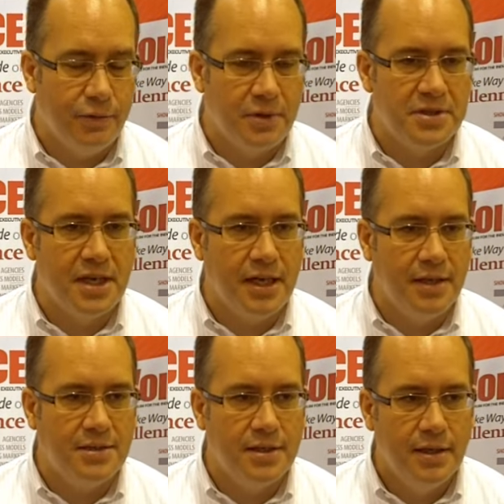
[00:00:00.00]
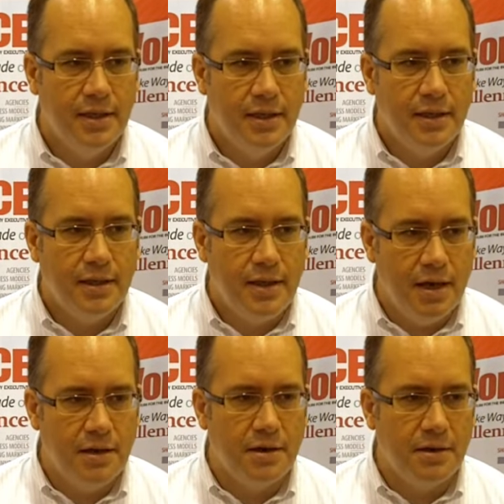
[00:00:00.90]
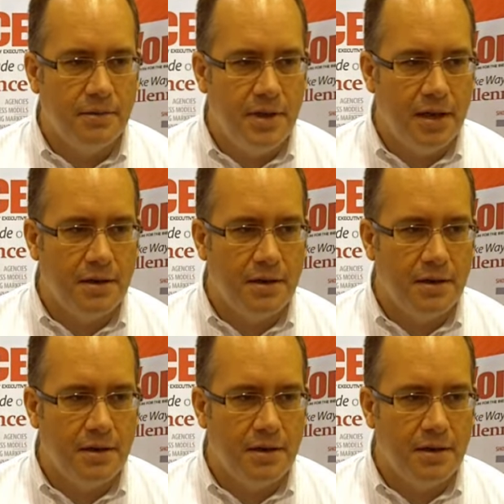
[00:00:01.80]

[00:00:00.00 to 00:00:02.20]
for studies. The other